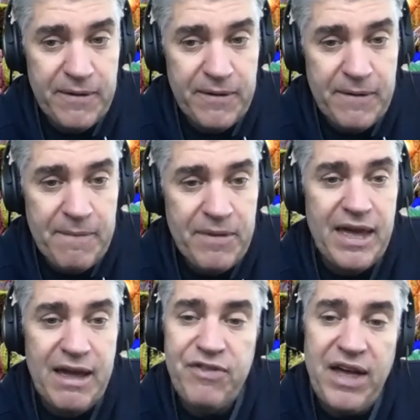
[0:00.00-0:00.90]
if
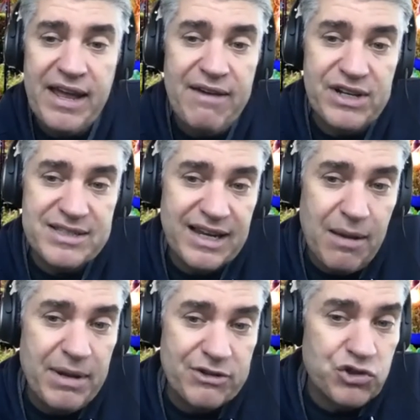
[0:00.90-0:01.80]
that evidence had come in
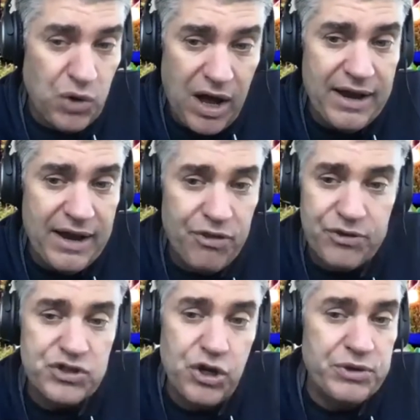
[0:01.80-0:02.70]
at trial, there's
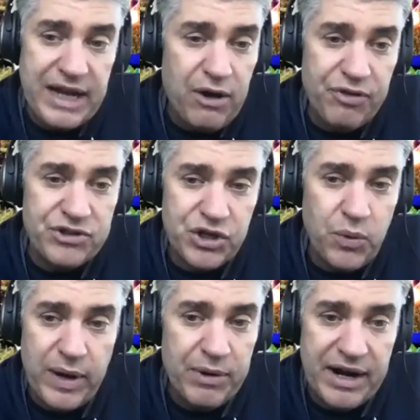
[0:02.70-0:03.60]
no doubt that JoAnn
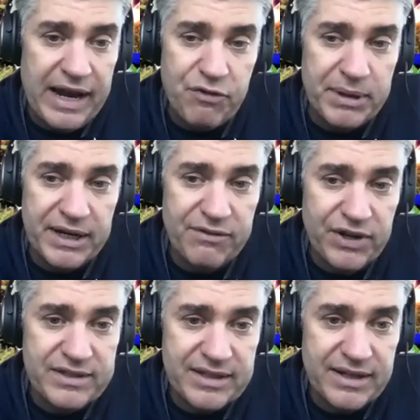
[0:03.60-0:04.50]
would have never been
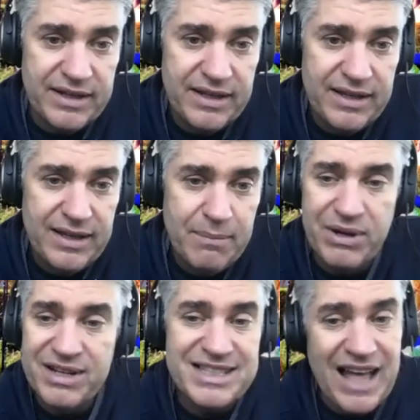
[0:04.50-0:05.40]
convicted. But
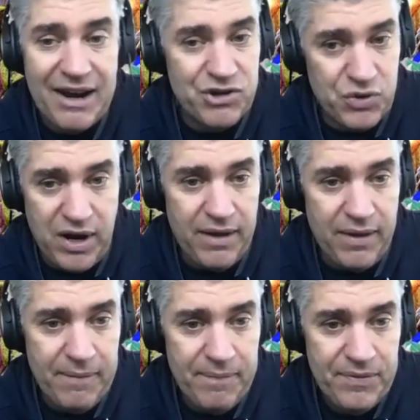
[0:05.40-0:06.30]
it's not a trial.
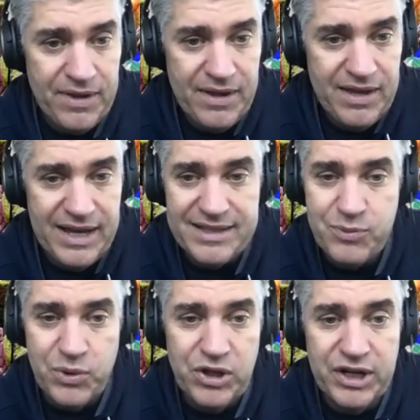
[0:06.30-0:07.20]

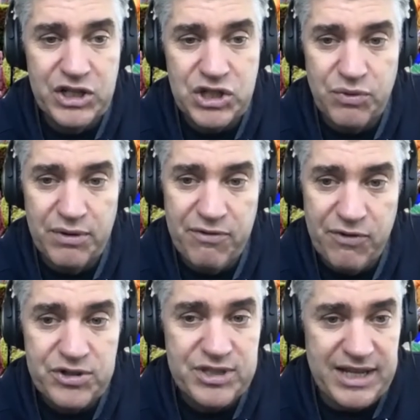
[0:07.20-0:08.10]
We're looking to
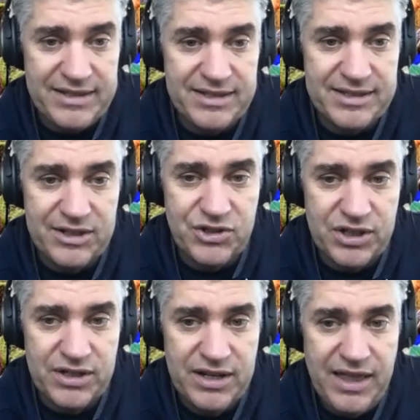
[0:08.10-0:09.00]
reverse that
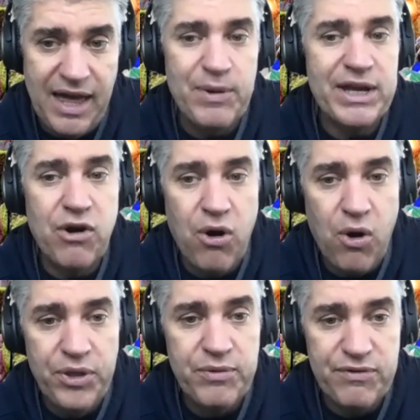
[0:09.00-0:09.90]
decision. And we can
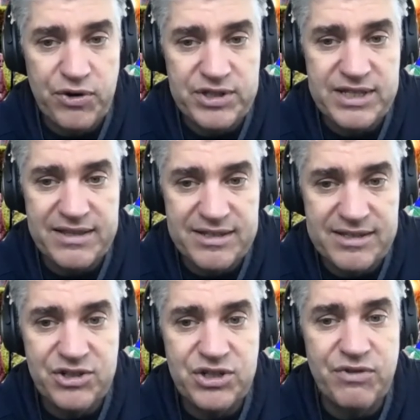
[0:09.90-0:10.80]
only reverse that
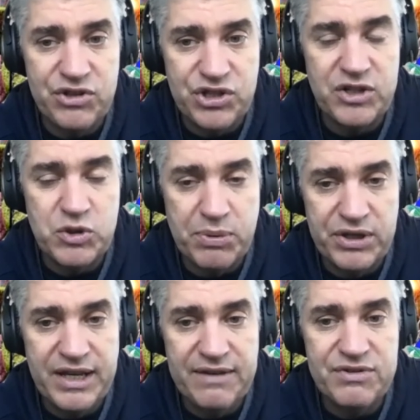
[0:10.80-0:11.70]
decision if the judge
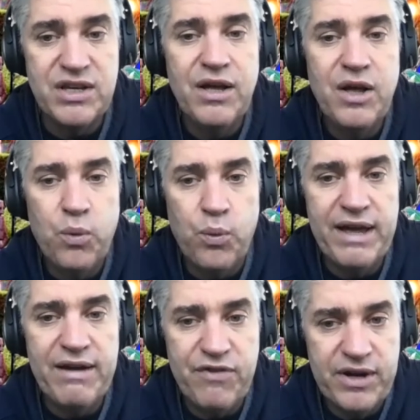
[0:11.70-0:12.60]
believes we
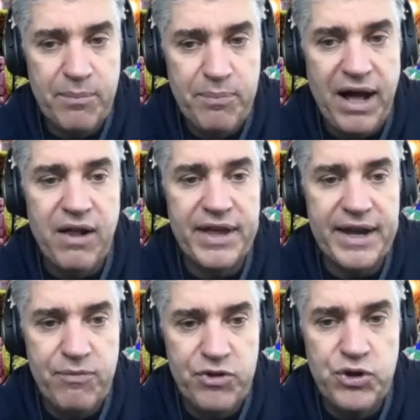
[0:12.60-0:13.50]
have compelling
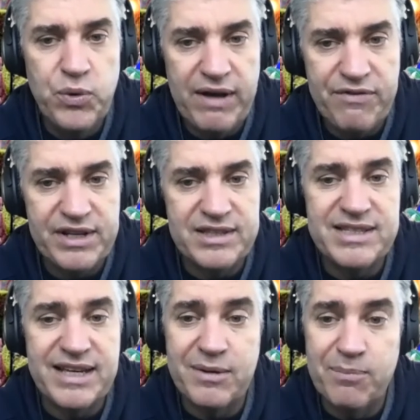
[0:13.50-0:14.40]
new evidence
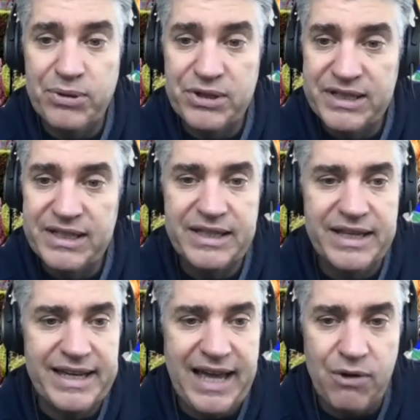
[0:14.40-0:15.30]
that
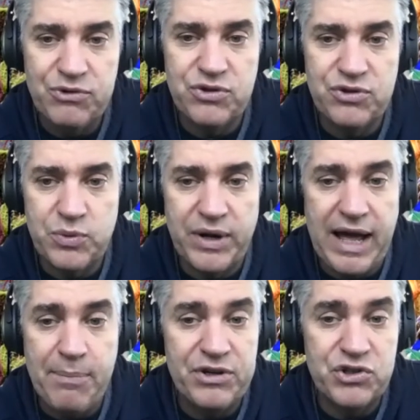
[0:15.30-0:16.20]
completely counters what
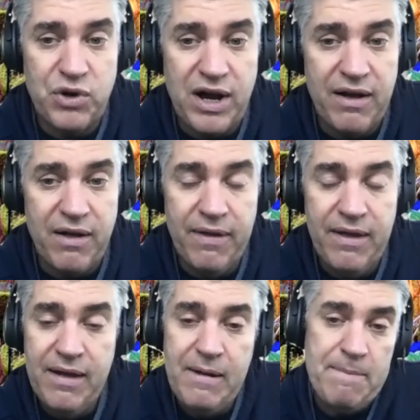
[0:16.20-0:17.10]
happened at trial.
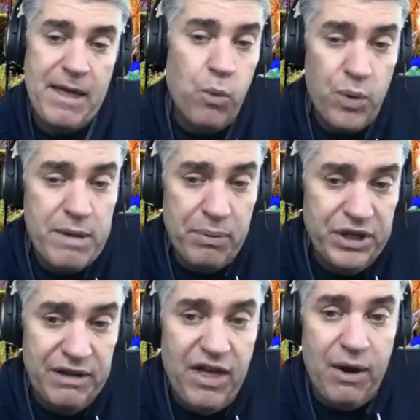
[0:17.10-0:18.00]
Now, we
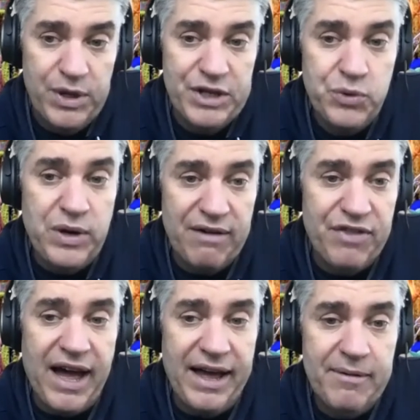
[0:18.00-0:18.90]
believe that we do have
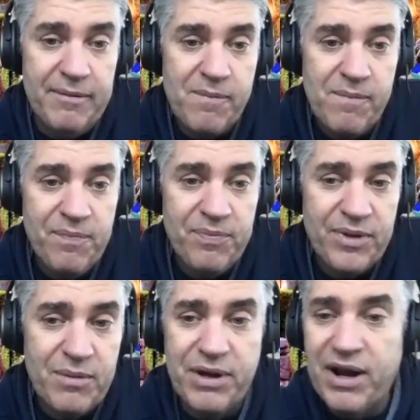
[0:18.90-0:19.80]
that,
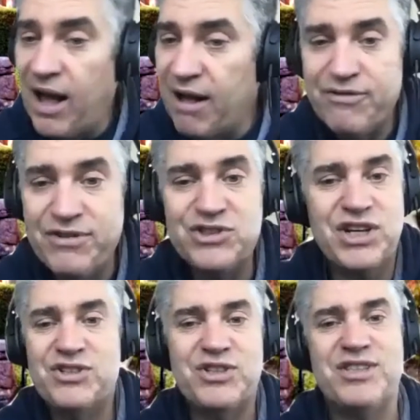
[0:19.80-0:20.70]
but often
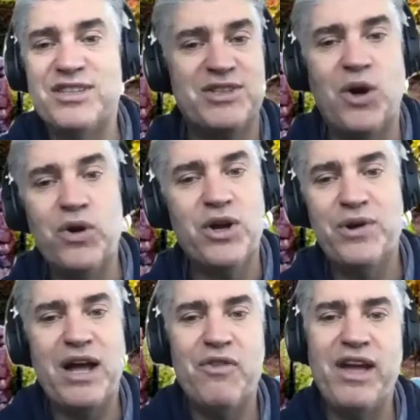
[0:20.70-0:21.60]
judges just don't go
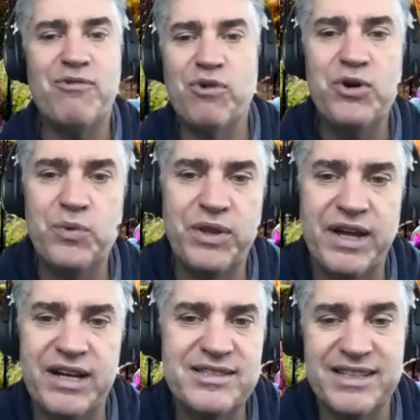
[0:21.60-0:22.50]
down that road with
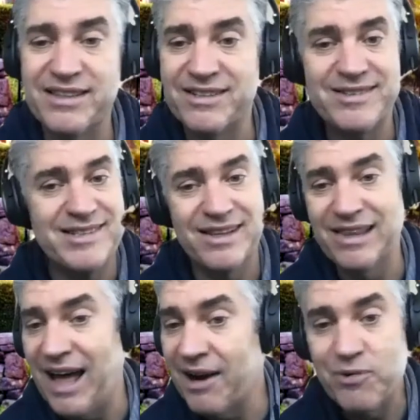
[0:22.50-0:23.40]
us. And there's a
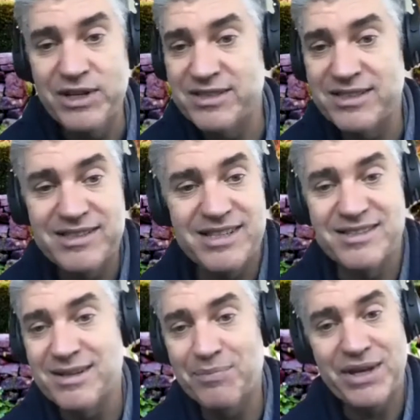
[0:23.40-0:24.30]
lot of reasons, and
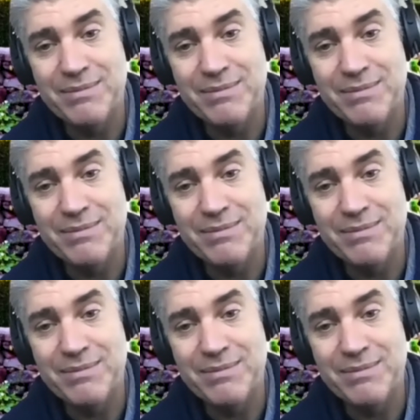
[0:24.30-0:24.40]
sometimes